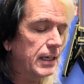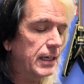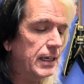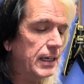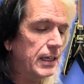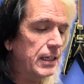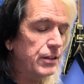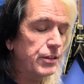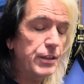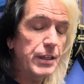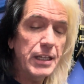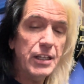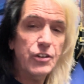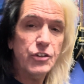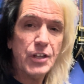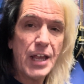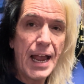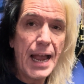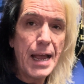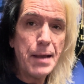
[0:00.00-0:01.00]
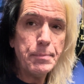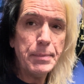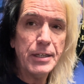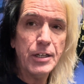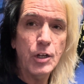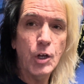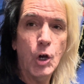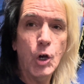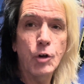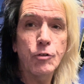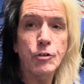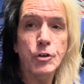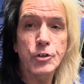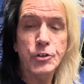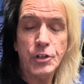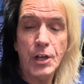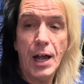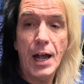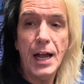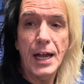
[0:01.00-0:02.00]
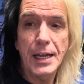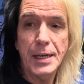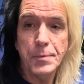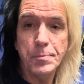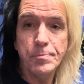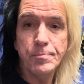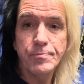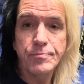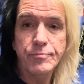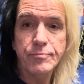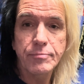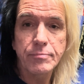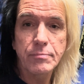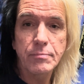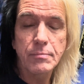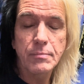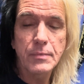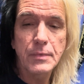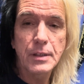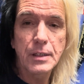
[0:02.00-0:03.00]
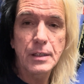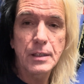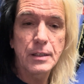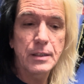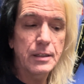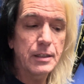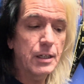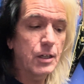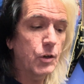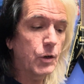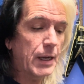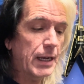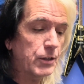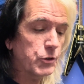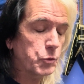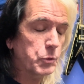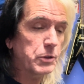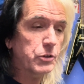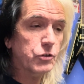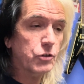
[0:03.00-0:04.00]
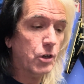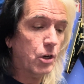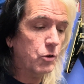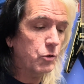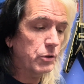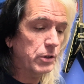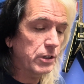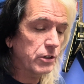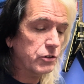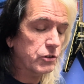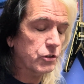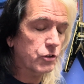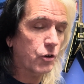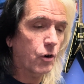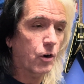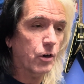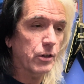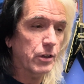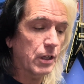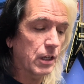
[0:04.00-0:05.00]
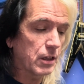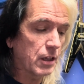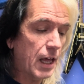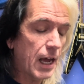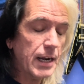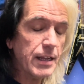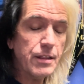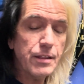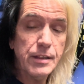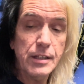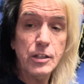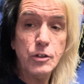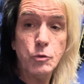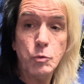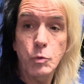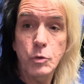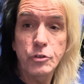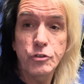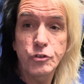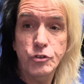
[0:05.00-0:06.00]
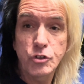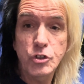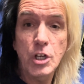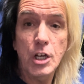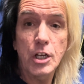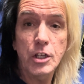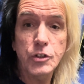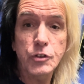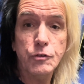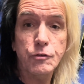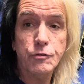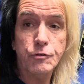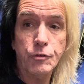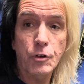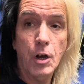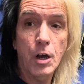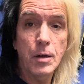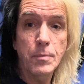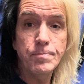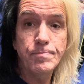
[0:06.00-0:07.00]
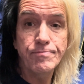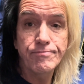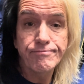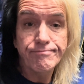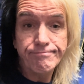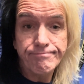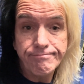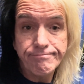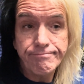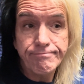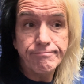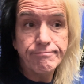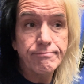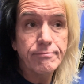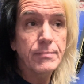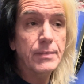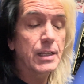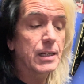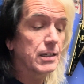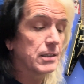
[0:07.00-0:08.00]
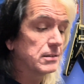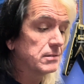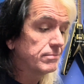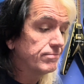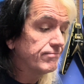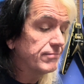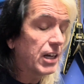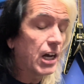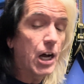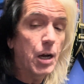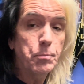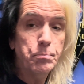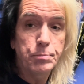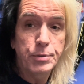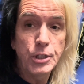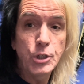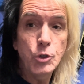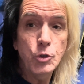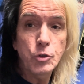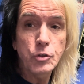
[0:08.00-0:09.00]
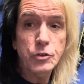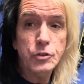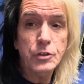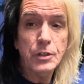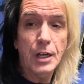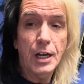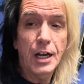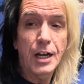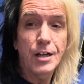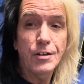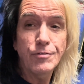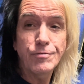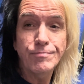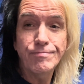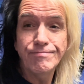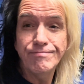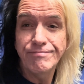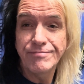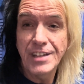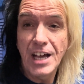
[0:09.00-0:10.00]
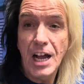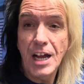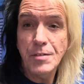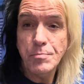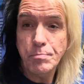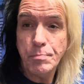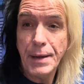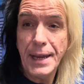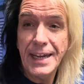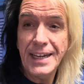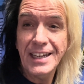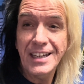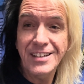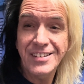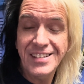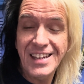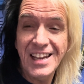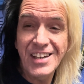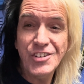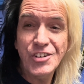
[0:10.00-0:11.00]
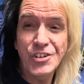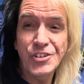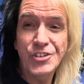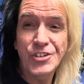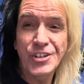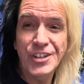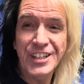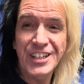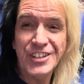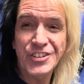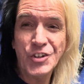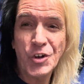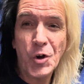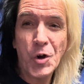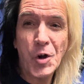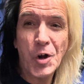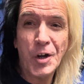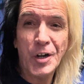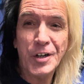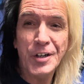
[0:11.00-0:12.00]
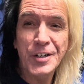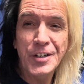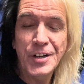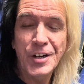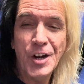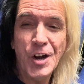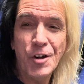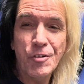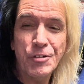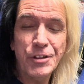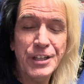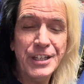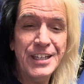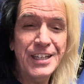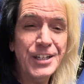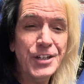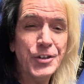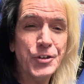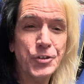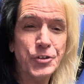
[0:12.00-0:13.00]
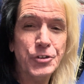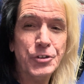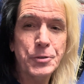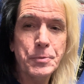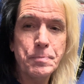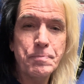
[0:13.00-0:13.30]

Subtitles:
And things happen over time. As we saw with this guitar, a lot of this was just from abuse of not paying attention to the guitar over the years,